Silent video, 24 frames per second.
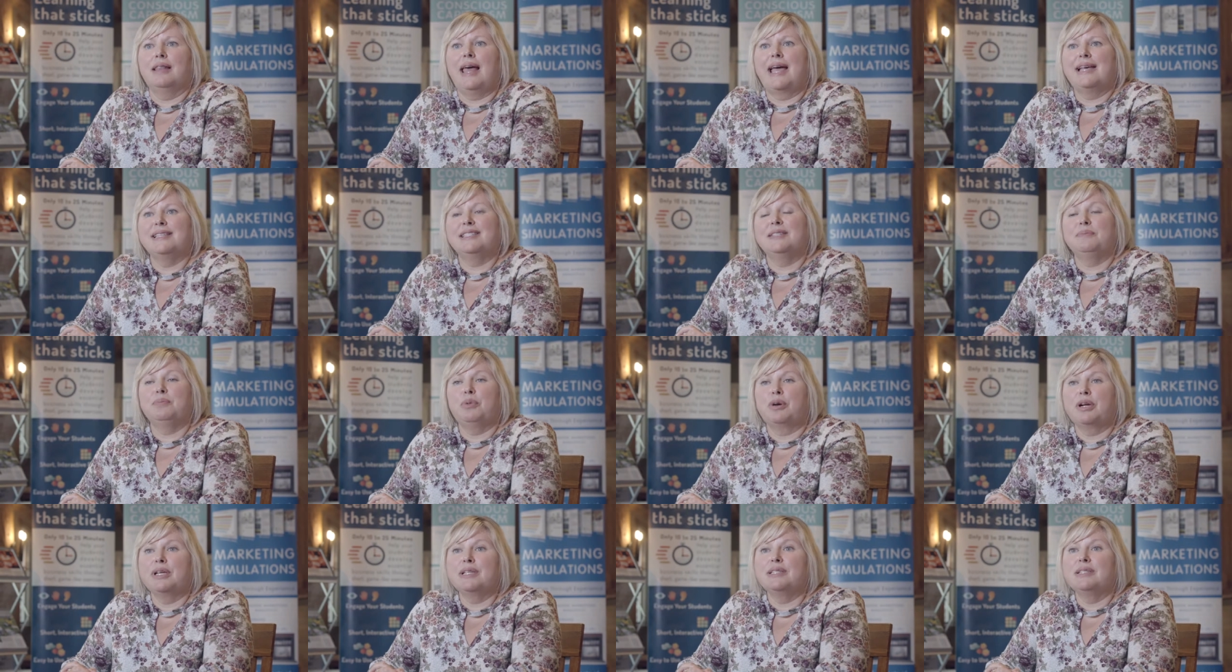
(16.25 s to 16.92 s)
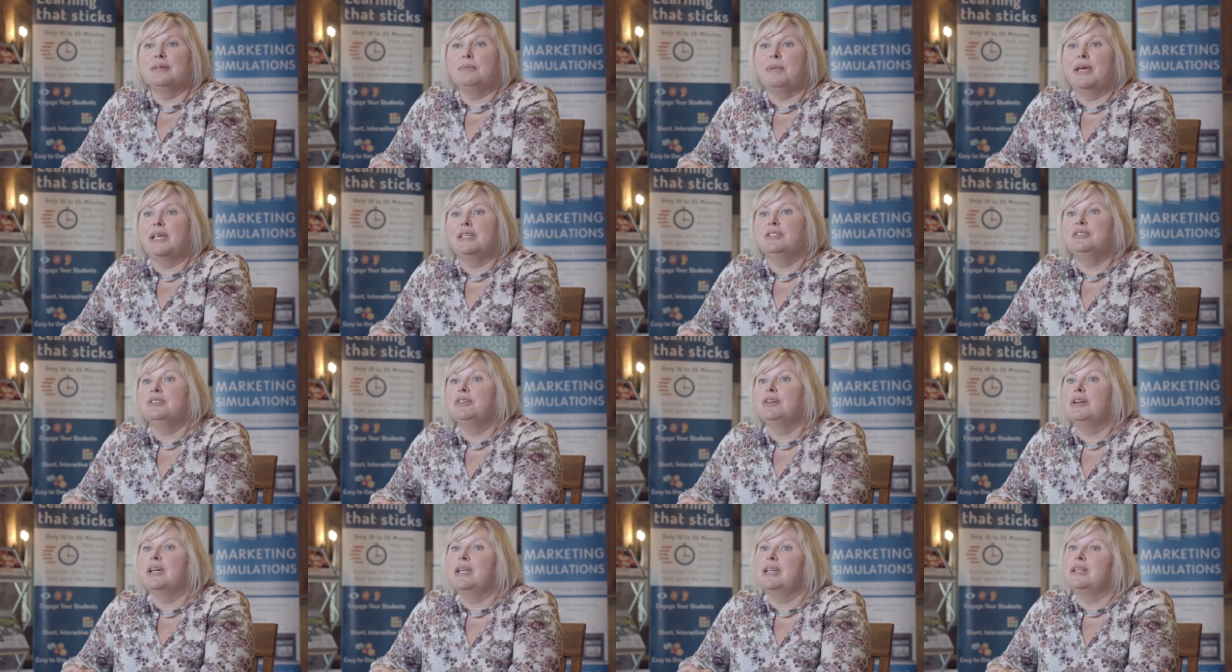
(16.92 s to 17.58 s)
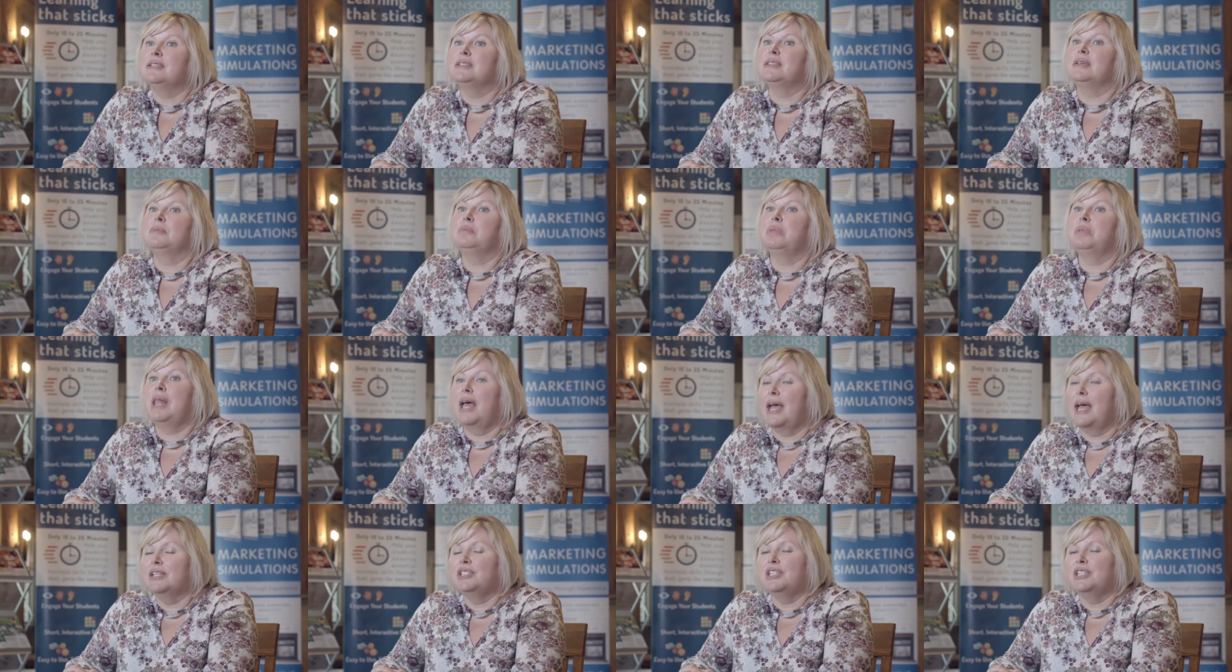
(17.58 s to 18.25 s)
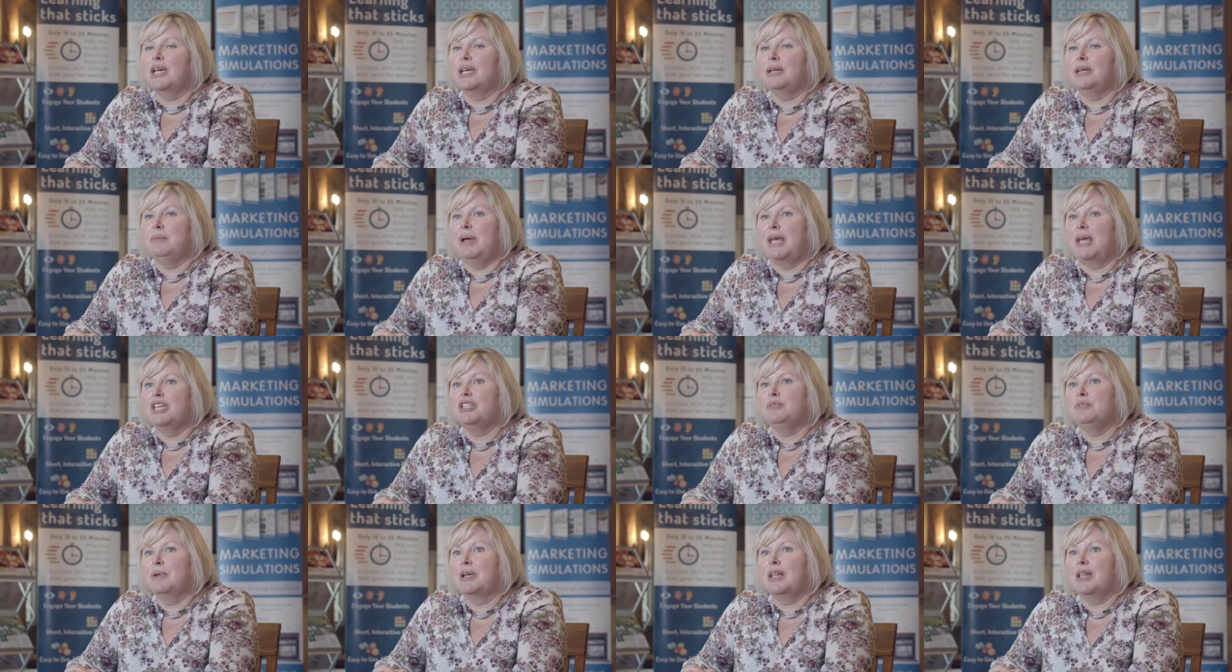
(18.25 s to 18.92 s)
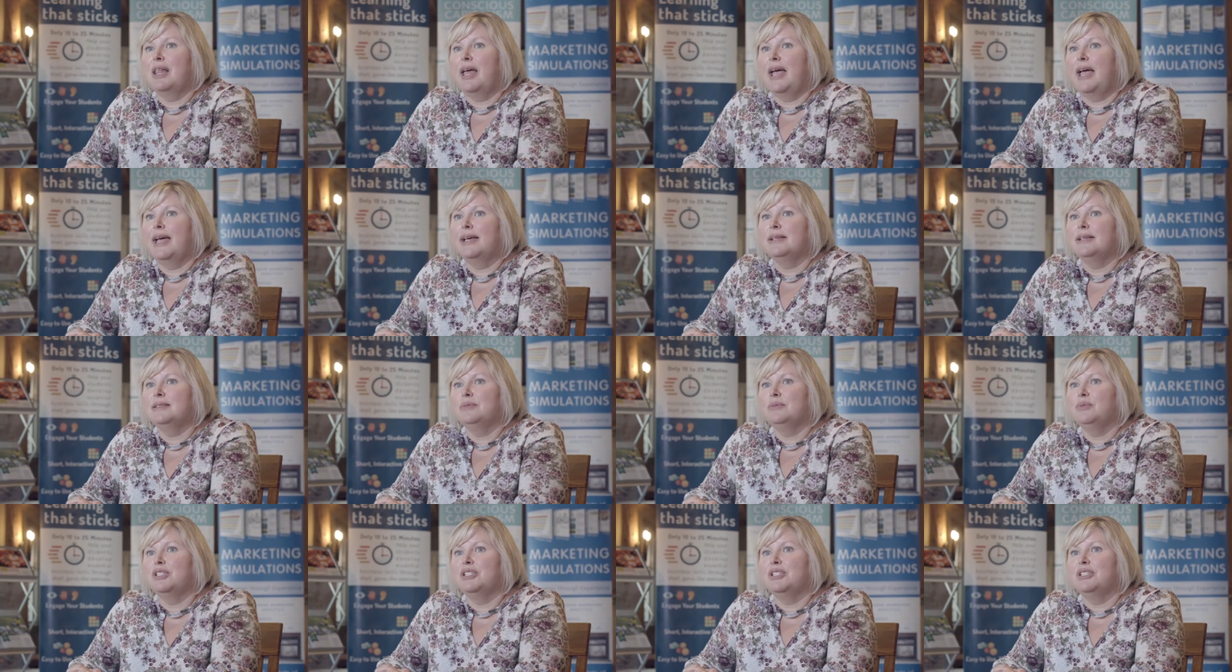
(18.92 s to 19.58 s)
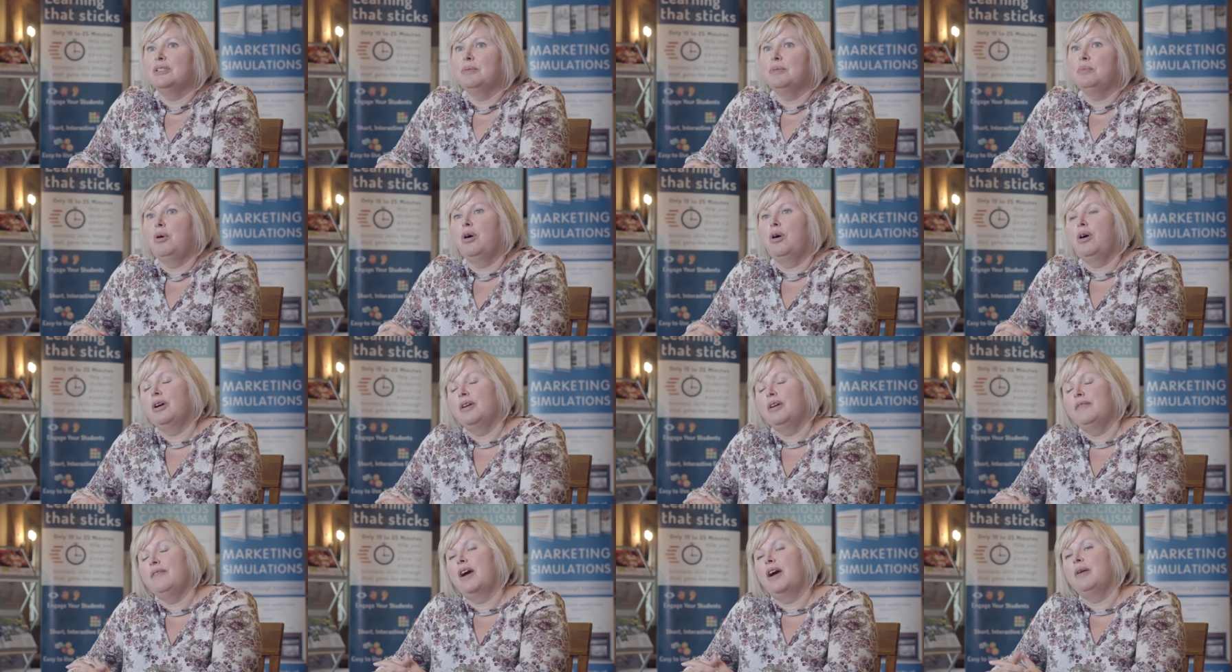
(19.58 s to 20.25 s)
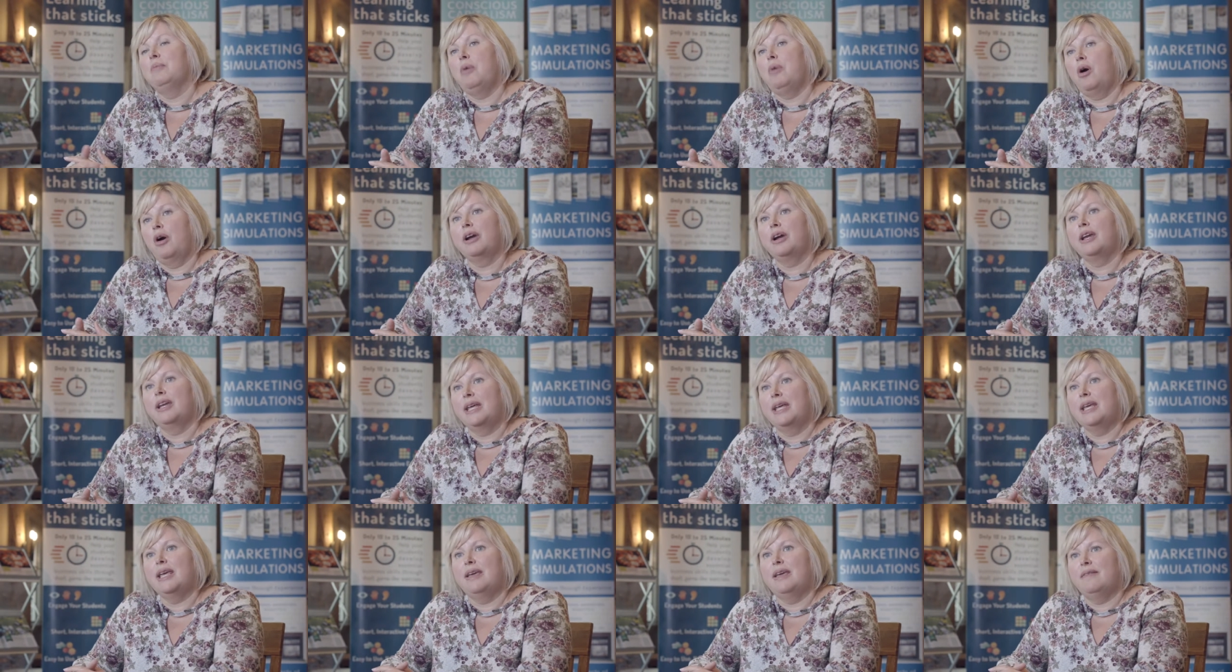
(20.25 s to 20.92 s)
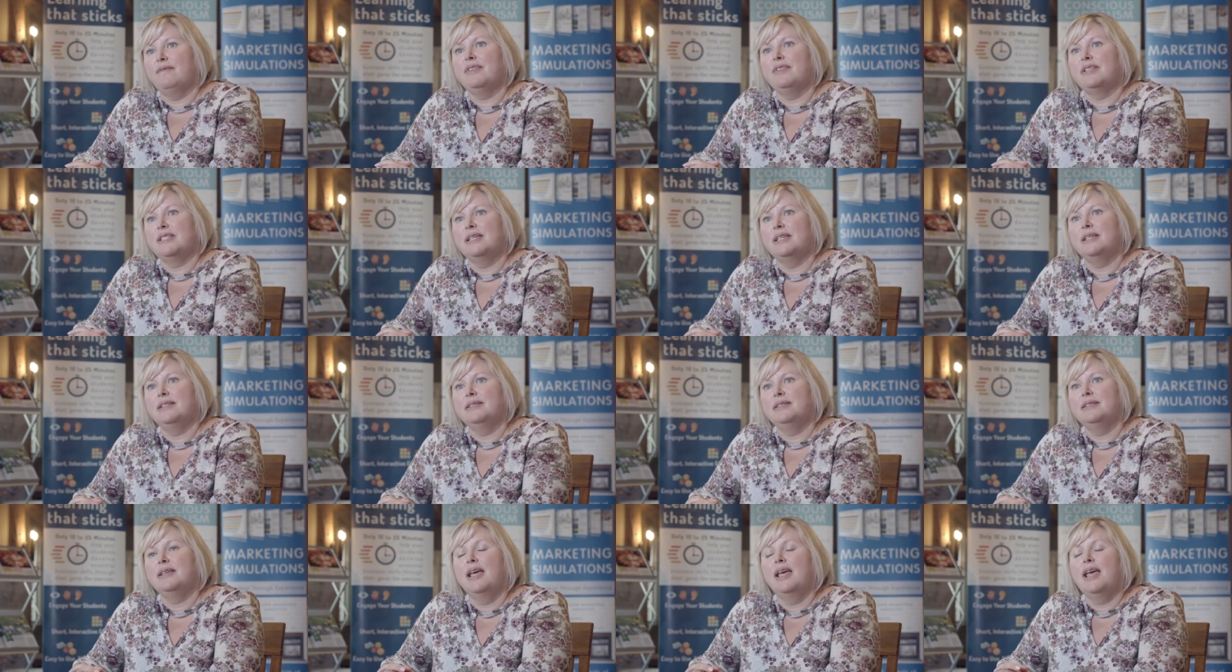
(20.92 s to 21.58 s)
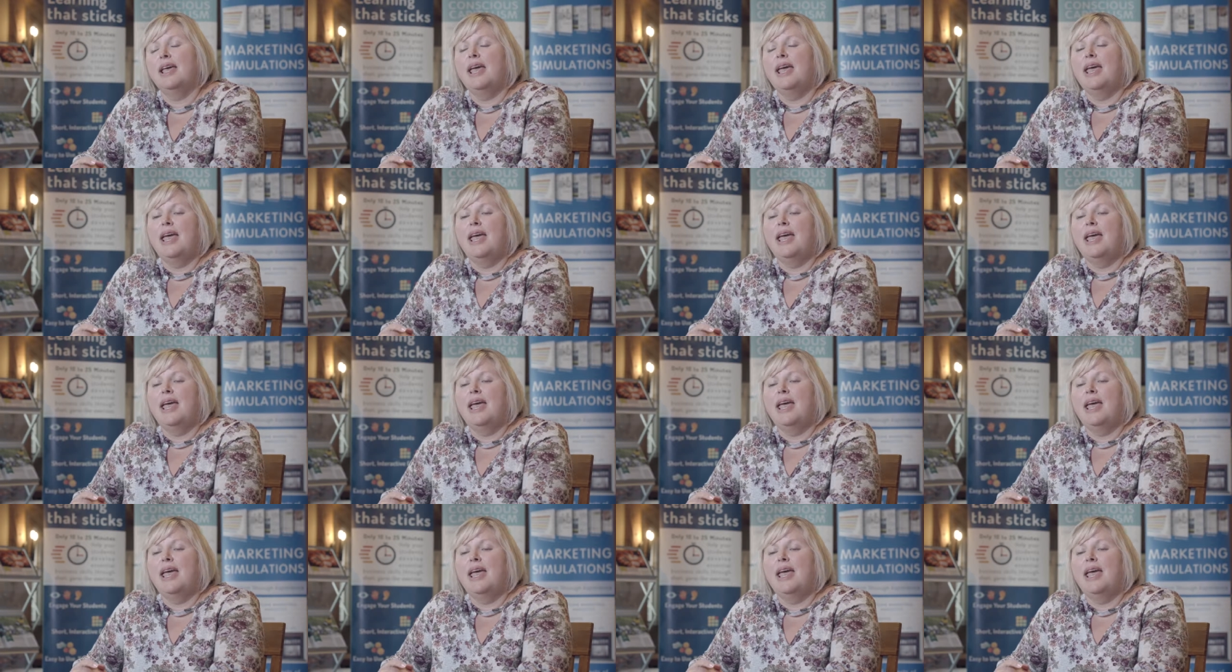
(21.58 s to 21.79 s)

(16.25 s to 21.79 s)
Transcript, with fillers: last spring semester in a supply chain management class, which is a part of our marketing emphasis.